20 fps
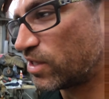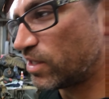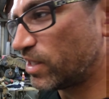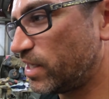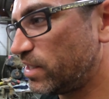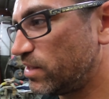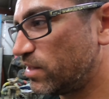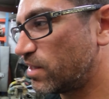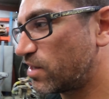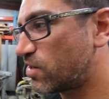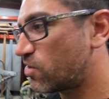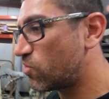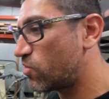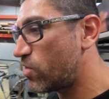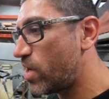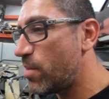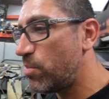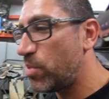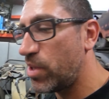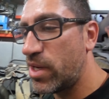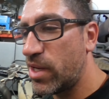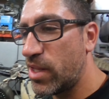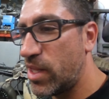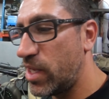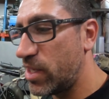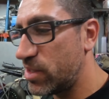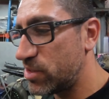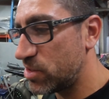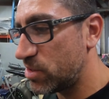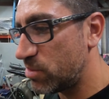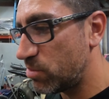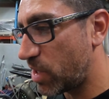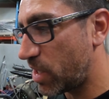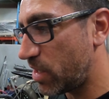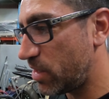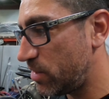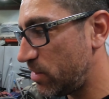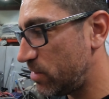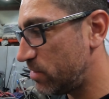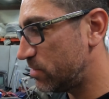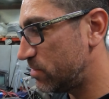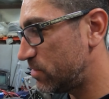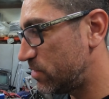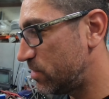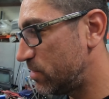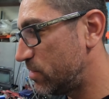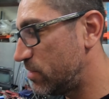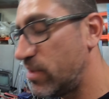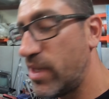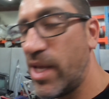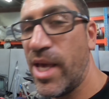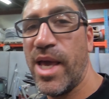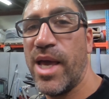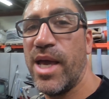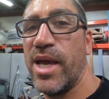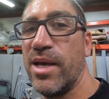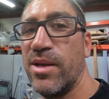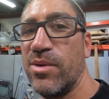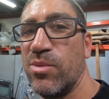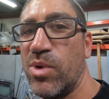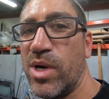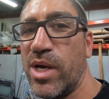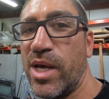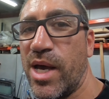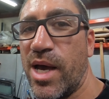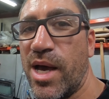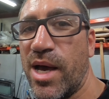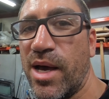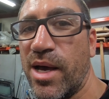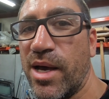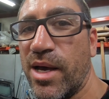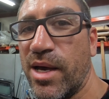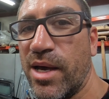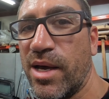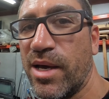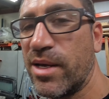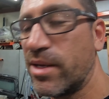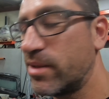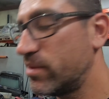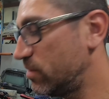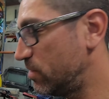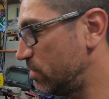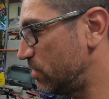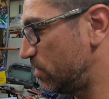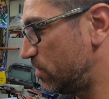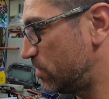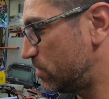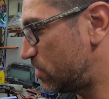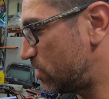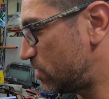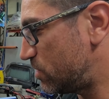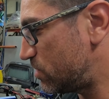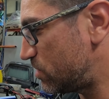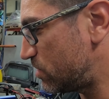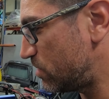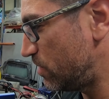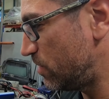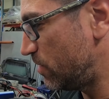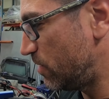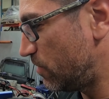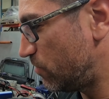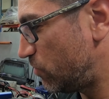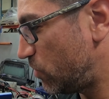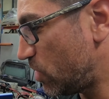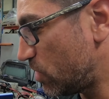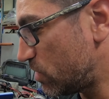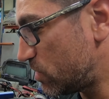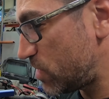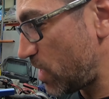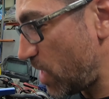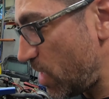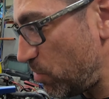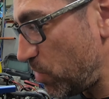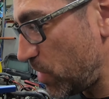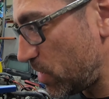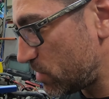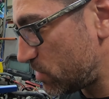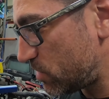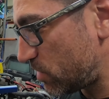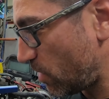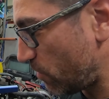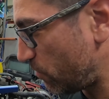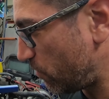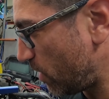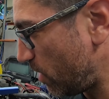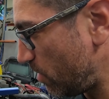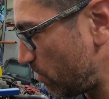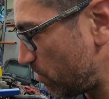cleaned the crap out of the engine bay, and we are just not taping stuff up.